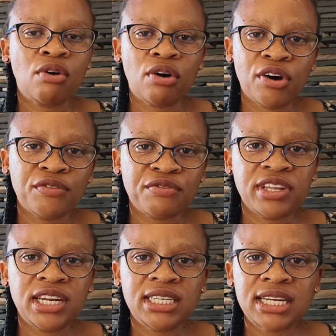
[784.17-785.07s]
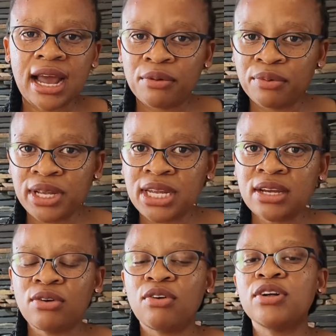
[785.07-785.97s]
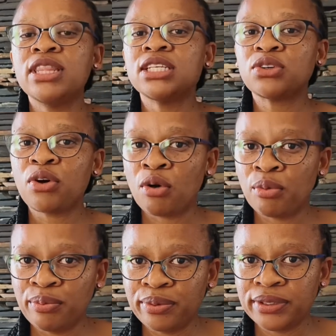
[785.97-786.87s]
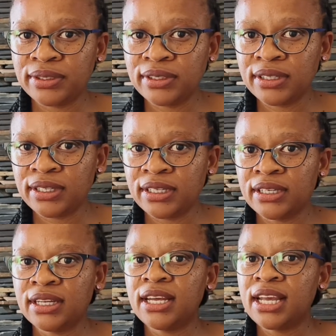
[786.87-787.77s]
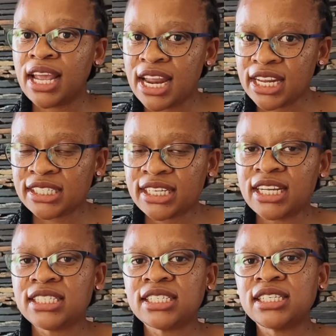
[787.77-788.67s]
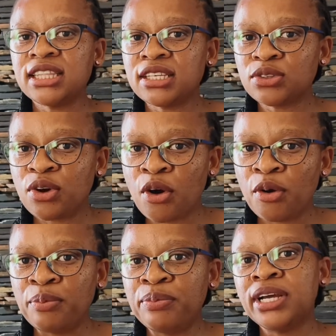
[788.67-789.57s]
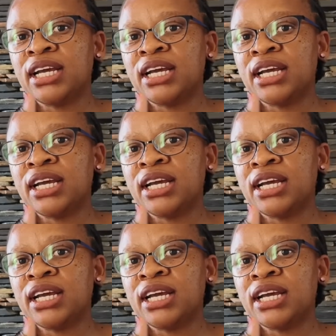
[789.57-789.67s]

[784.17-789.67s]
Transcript: confident are we on the scope? Any changes in the scope,